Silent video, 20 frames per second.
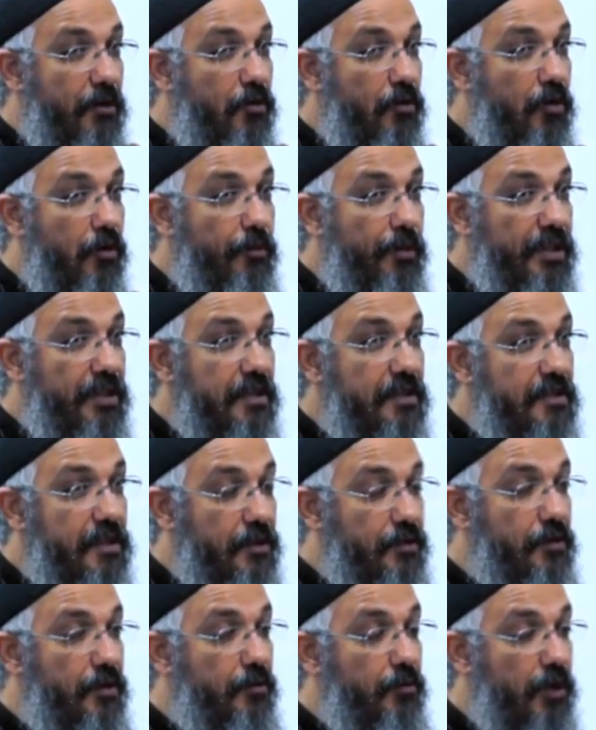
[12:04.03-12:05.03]
committed
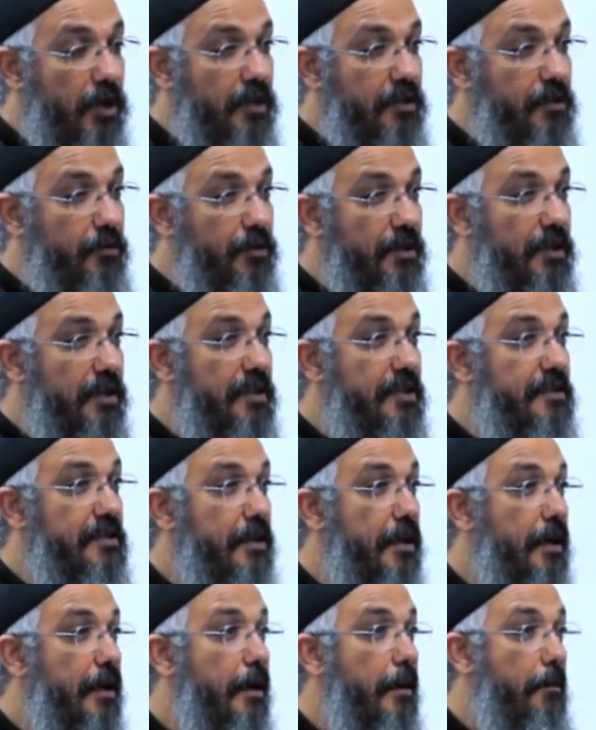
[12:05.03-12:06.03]
sexual immorality with his
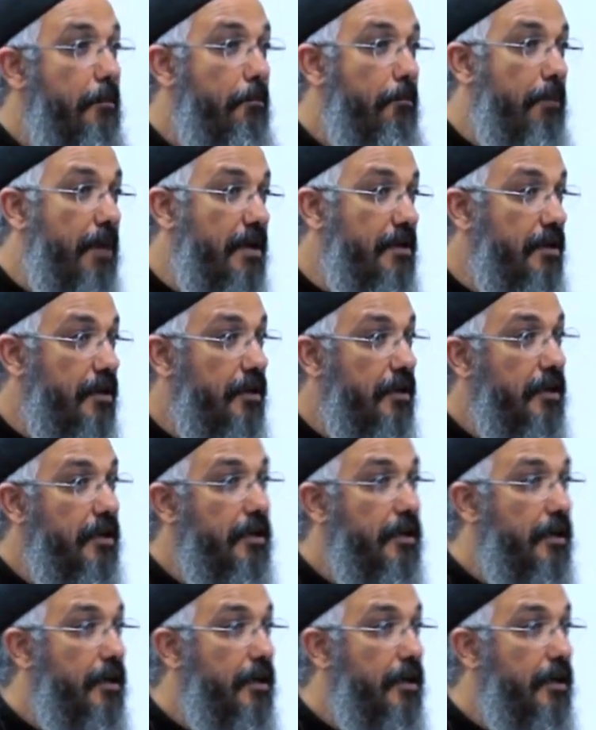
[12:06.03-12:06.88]
mother,